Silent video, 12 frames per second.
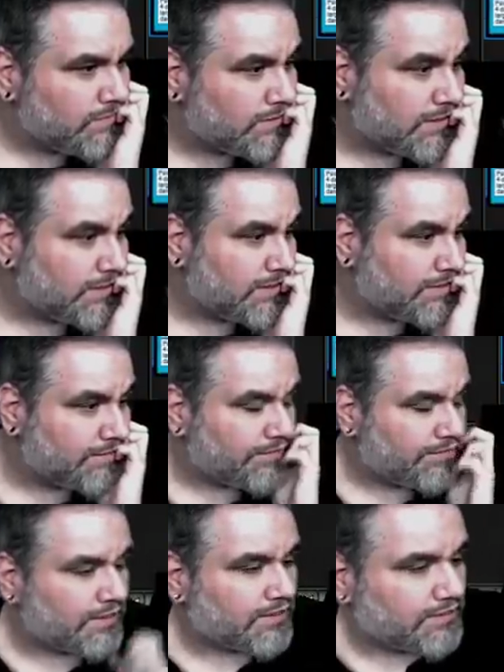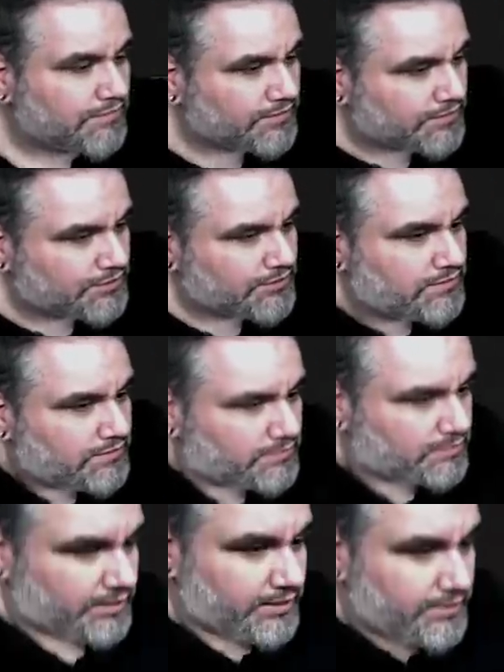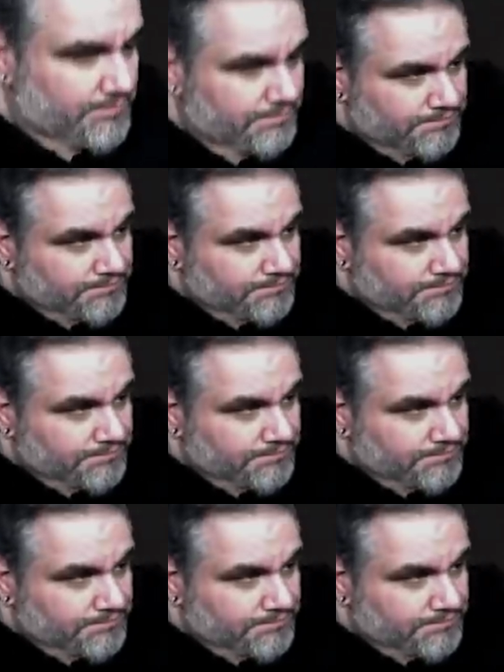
Psionic and Fact or Fiction, okay.